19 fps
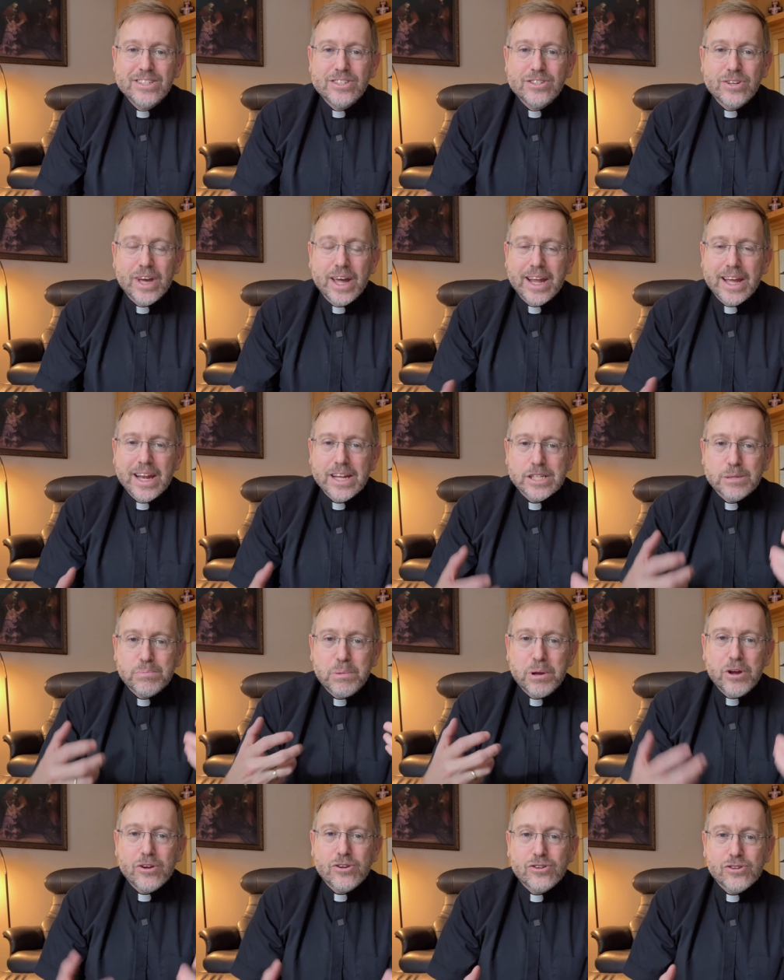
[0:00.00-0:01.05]
to kind of get a
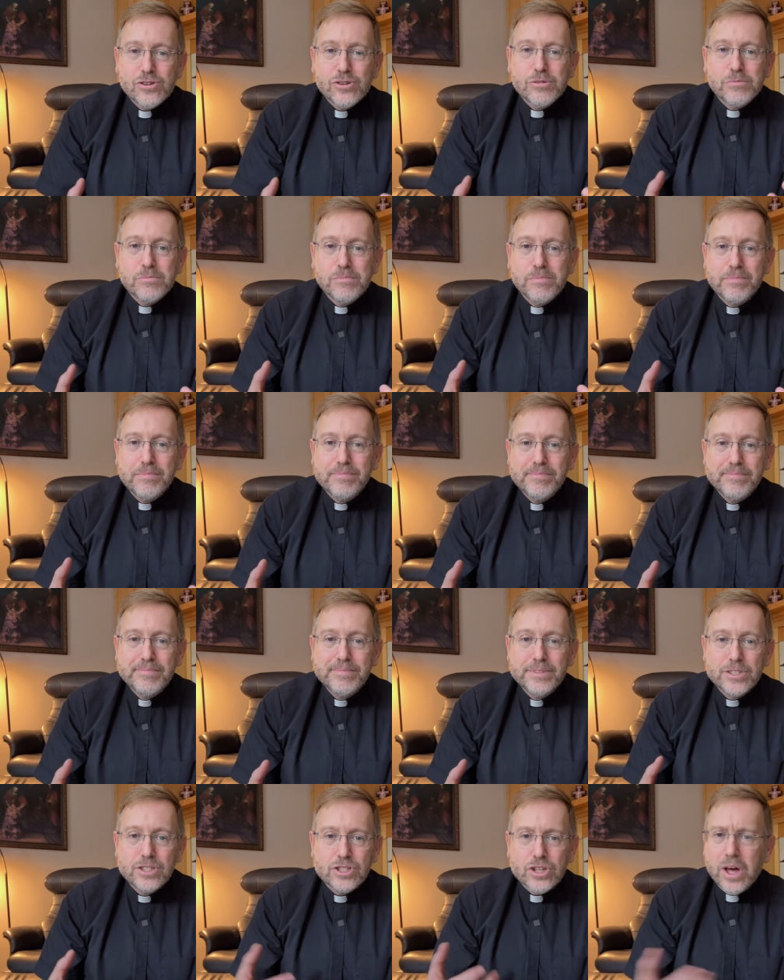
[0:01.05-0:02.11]
spiritual
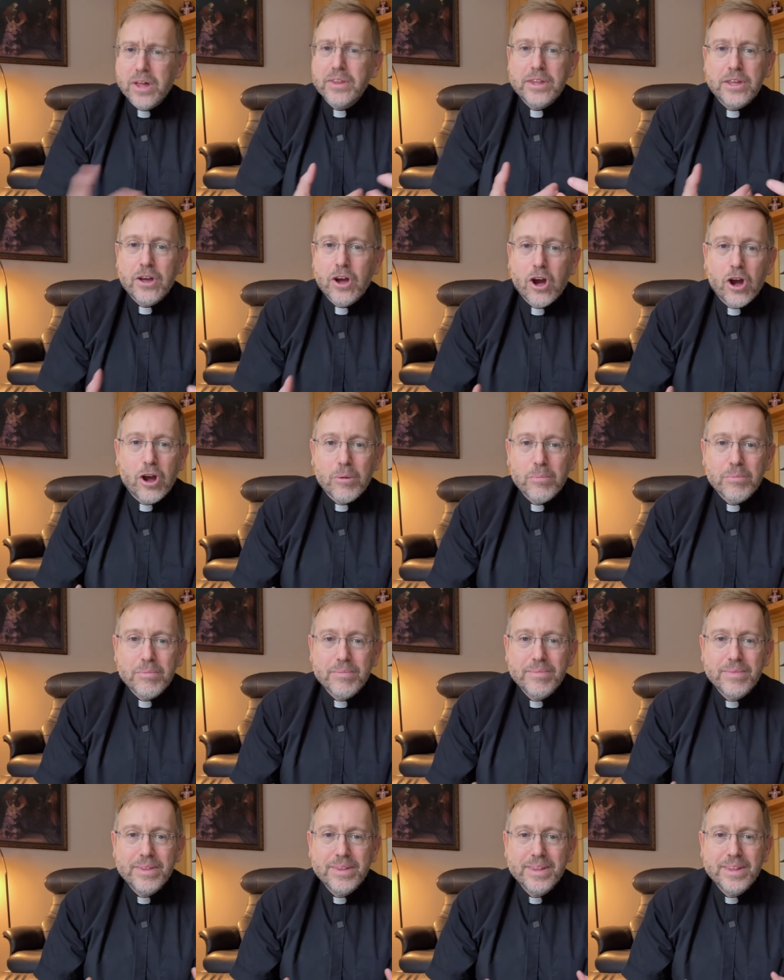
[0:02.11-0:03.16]
shot in the
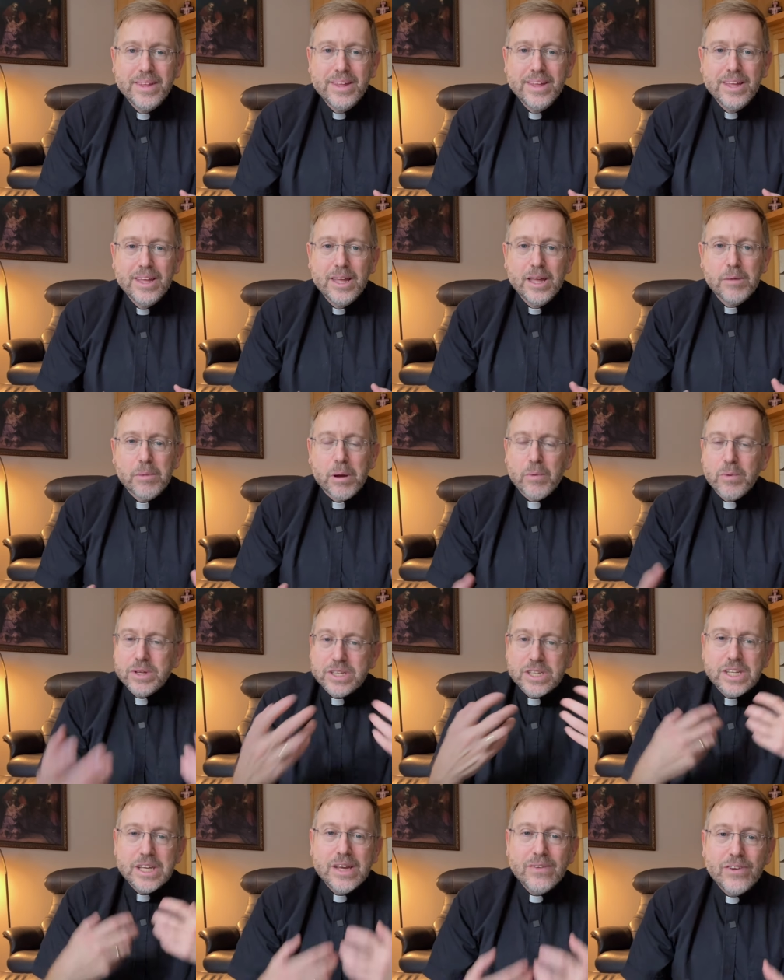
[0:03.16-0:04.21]
arm by
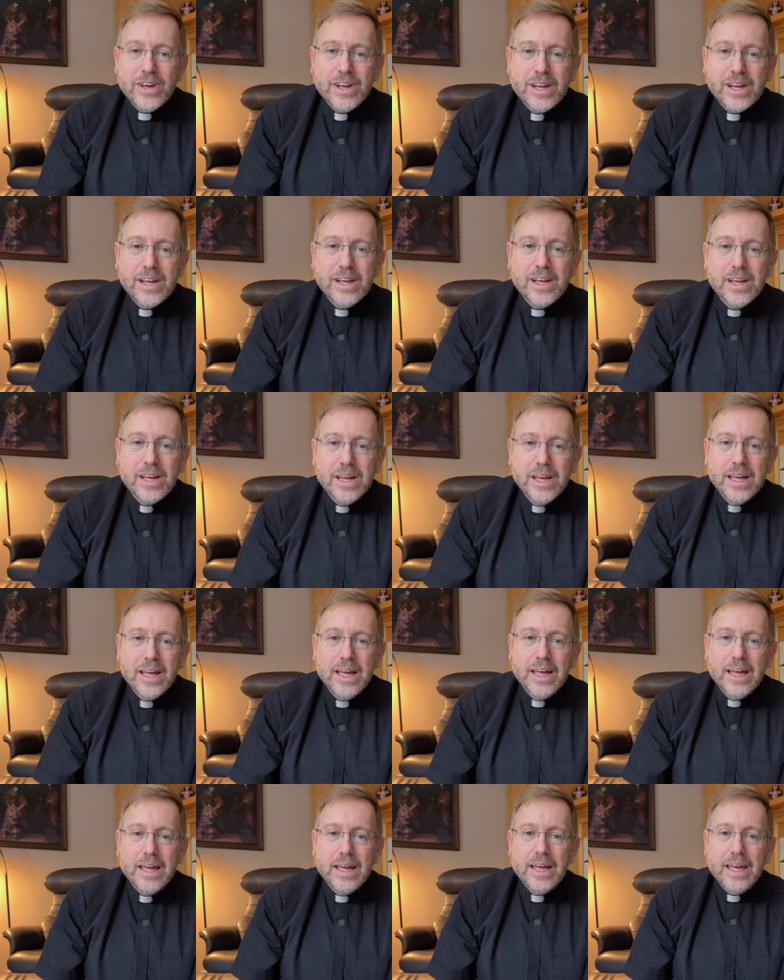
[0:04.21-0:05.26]
receiving
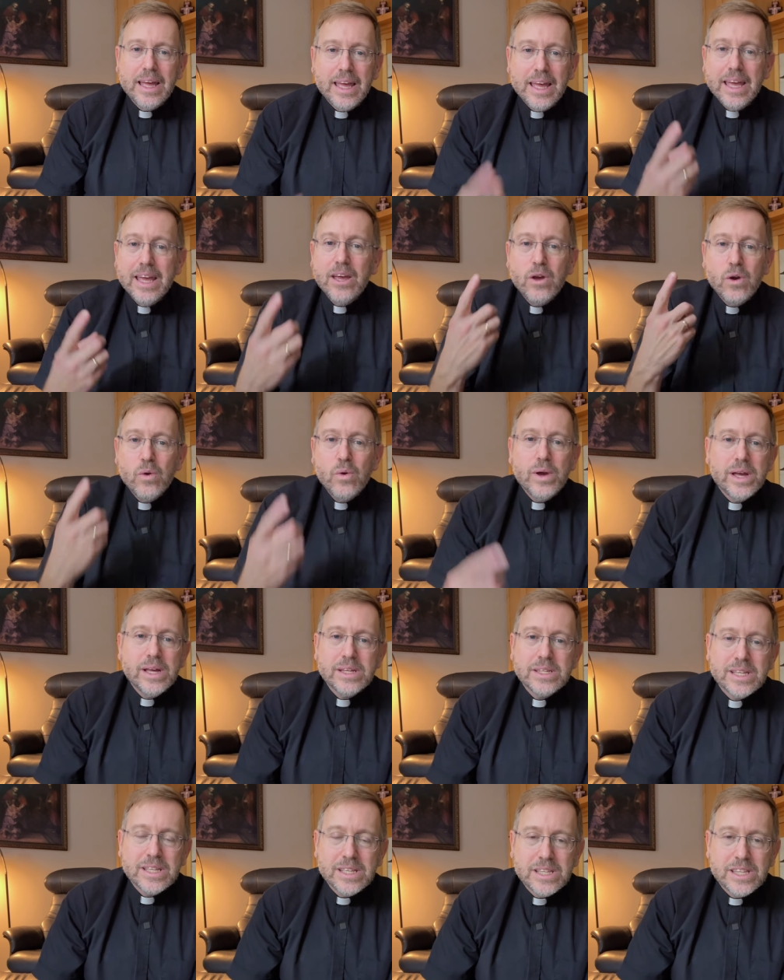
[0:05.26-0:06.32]
He who
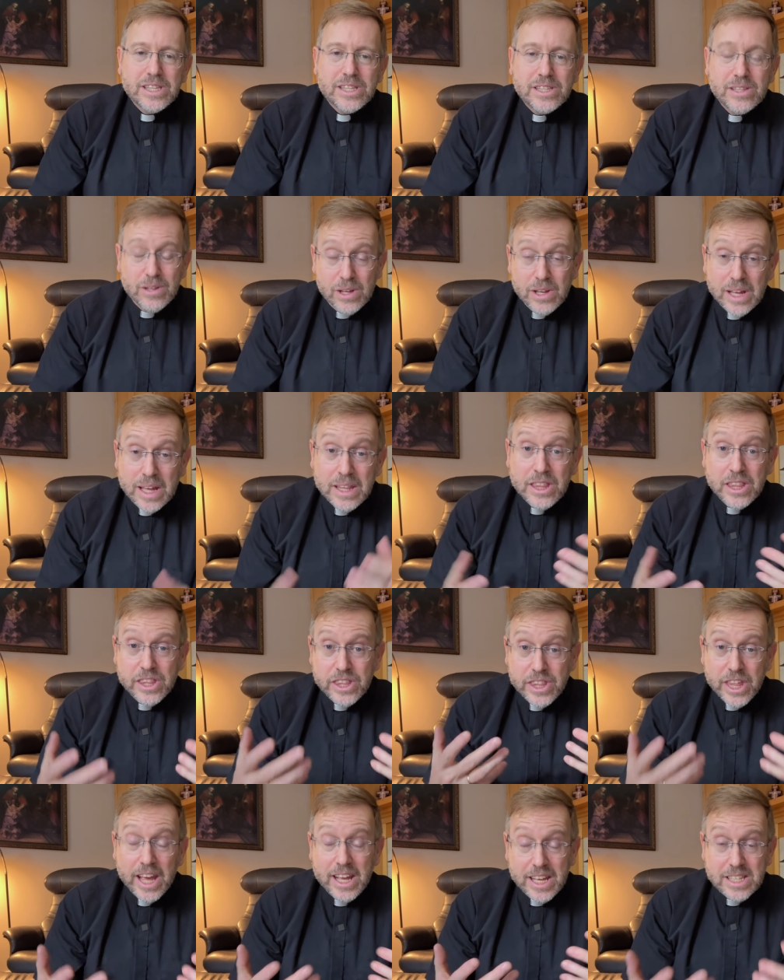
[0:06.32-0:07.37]
is in, in
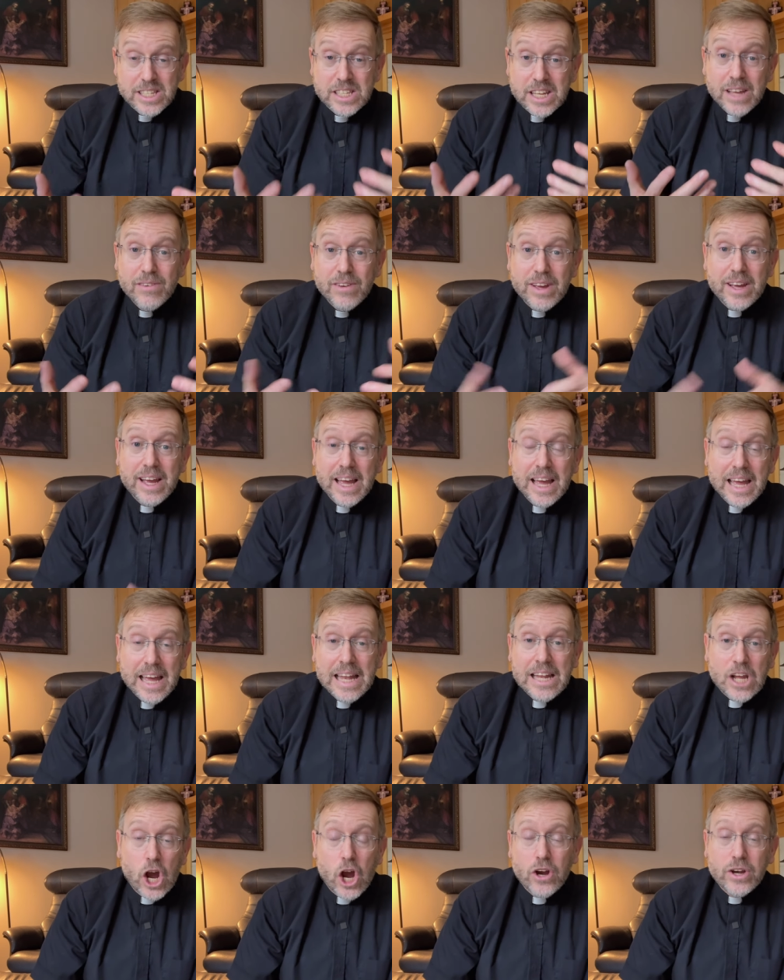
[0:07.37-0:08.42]
Thanksgiving
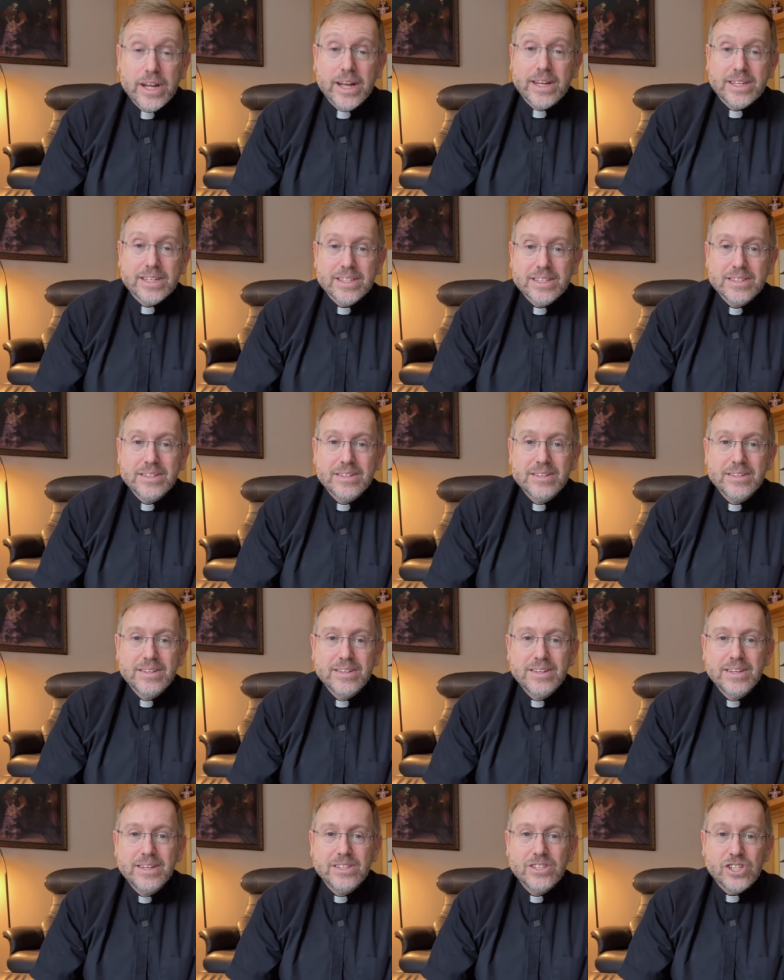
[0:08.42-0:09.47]
incarnate,
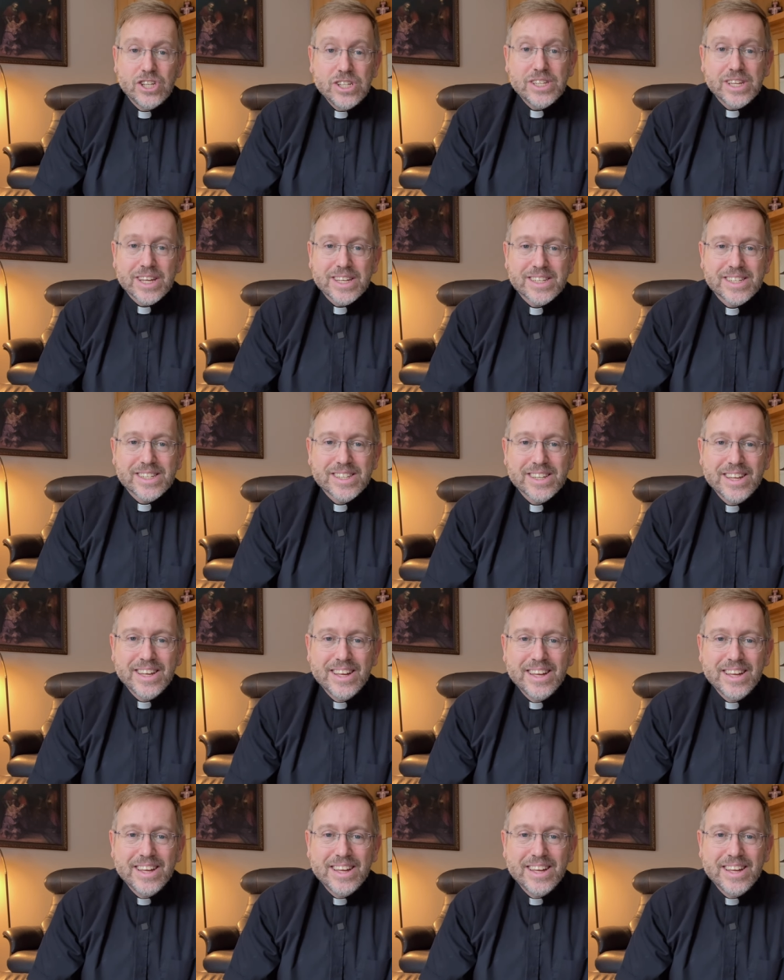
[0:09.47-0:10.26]
Jesus.